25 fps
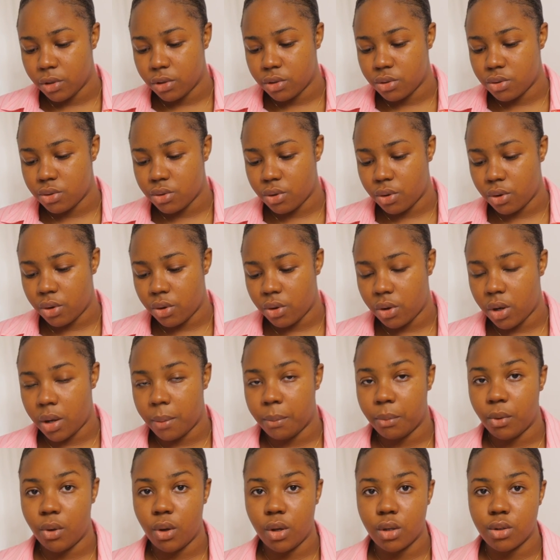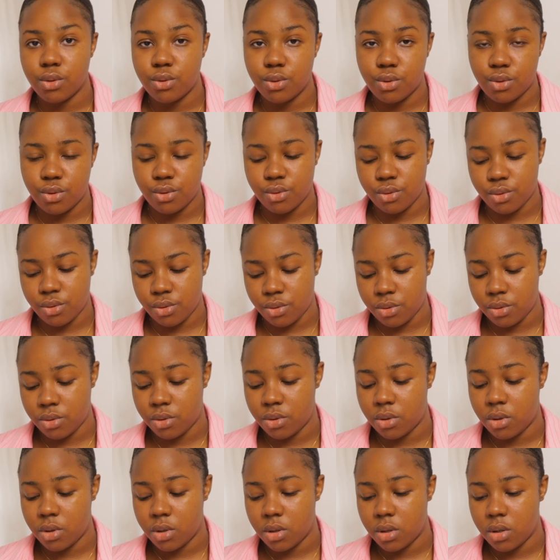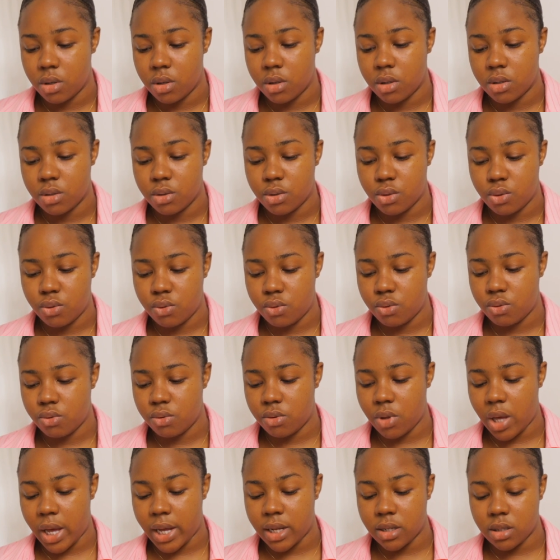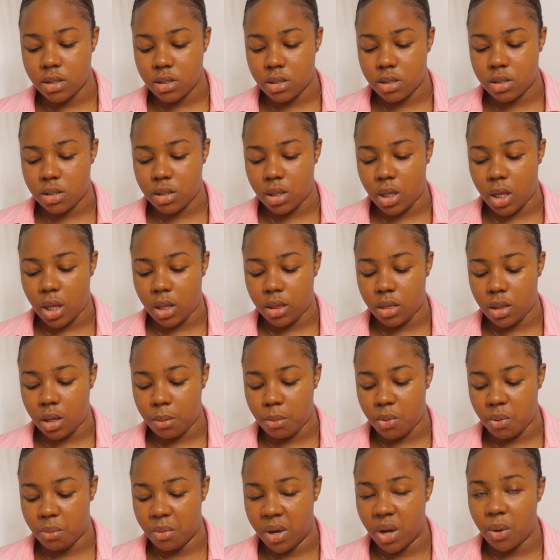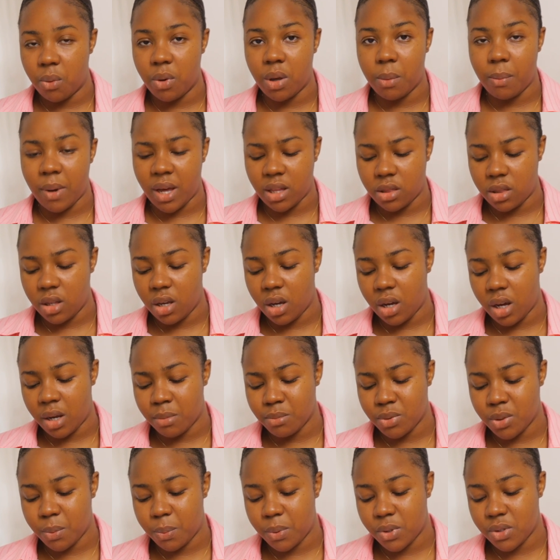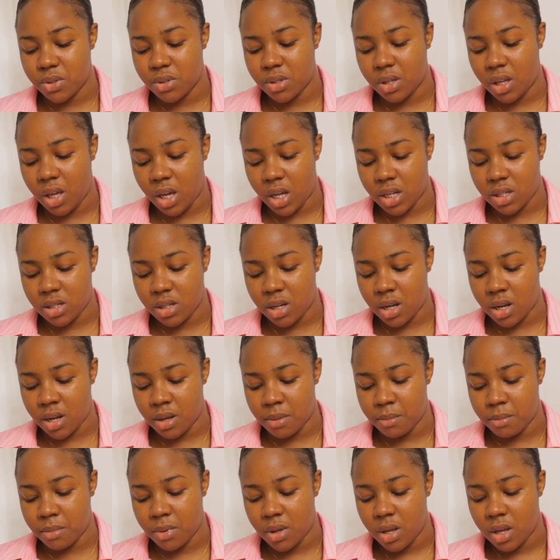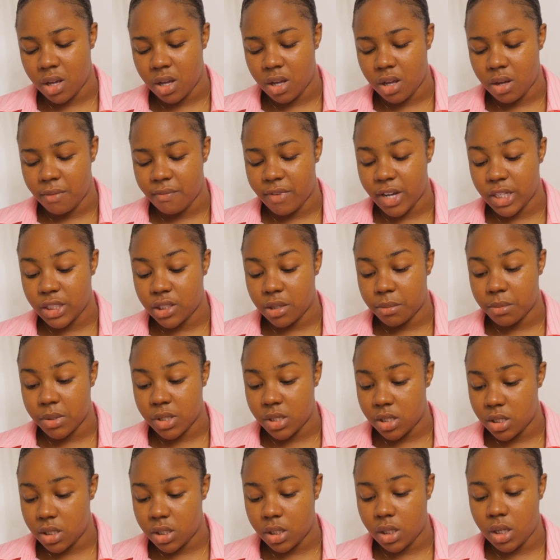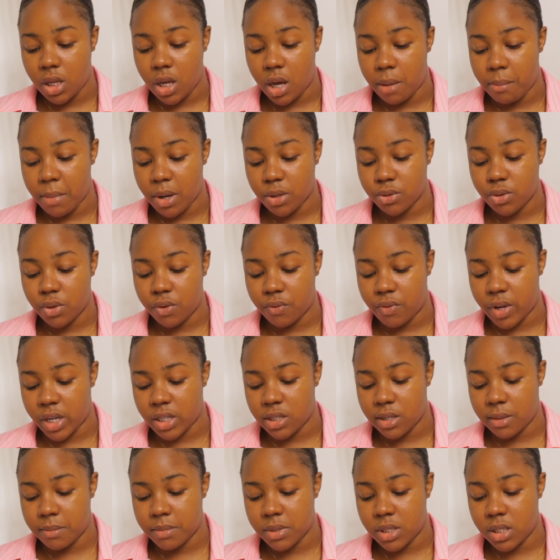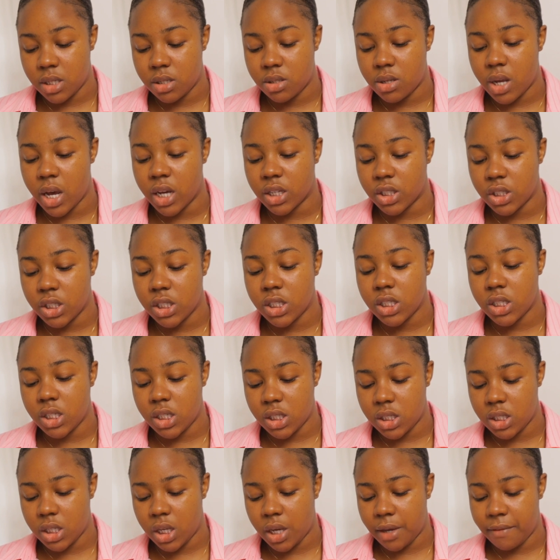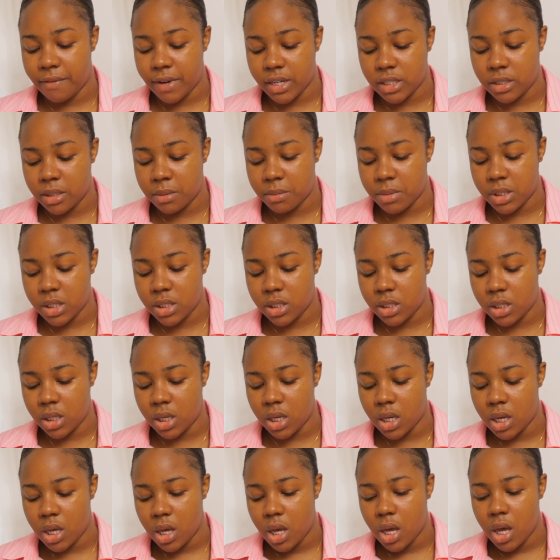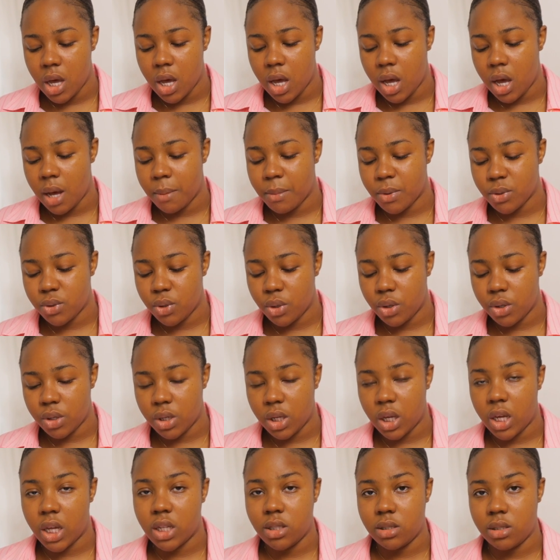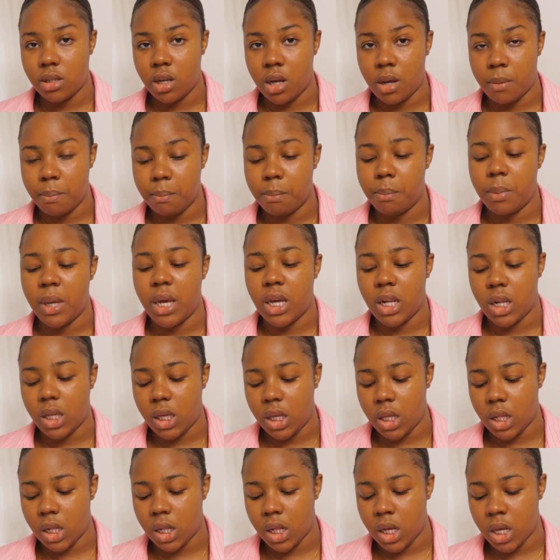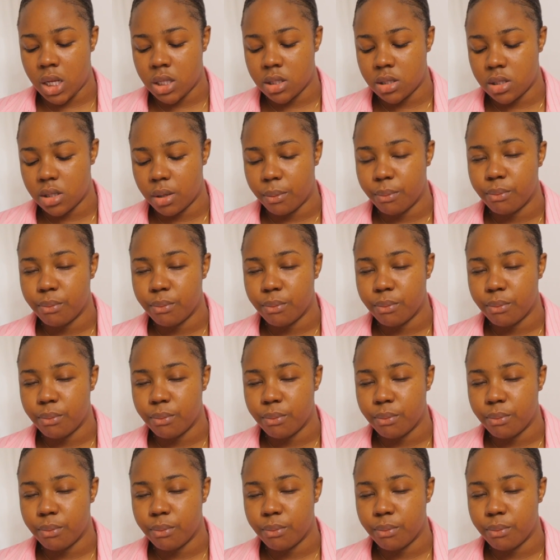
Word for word: So I'm going to do that to get them on my way. But I think I'm supposed to get um, vitamin I'm out of vitamin C. So I actually need to get vitamin C. I'm also going to get um, painkillers